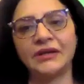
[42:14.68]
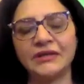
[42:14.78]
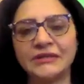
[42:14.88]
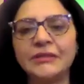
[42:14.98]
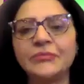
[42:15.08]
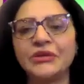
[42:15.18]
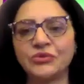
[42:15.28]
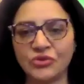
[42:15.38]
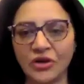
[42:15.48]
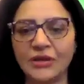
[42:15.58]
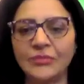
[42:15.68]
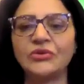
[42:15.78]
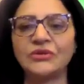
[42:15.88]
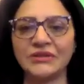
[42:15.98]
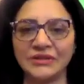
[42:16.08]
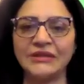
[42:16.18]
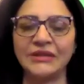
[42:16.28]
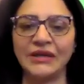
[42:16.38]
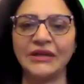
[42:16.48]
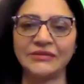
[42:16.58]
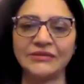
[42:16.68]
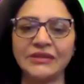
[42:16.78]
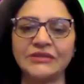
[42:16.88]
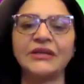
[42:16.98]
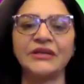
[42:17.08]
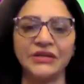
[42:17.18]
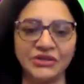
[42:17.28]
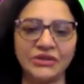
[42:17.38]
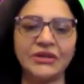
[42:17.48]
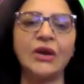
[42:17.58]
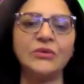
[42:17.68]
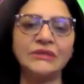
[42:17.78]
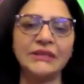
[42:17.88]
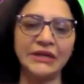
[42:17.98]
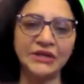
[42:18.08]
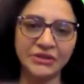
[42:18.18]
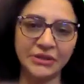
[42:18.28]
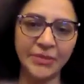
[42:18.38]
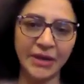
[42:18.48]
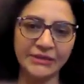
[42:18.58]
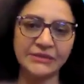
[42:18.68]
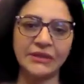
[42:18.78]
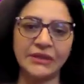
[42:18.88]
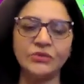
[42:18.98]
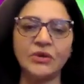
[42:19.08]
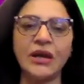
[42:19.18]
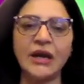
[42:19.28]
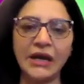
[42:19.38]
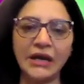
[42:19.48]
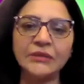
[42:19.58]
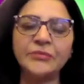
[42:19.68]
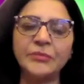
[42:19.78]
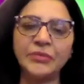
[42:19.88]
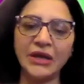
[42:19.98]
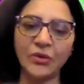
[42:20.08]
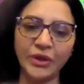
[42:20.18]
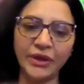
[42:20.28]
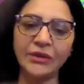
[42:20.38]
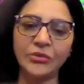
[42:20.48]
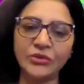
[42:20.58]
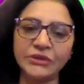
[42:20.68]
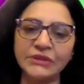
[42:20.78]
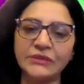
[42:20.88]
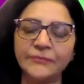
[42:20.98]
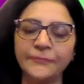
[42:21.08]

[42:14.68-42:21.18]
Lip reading: stigma to talk about such a condition. How is the condition in Pakistan? Are the people aware about it?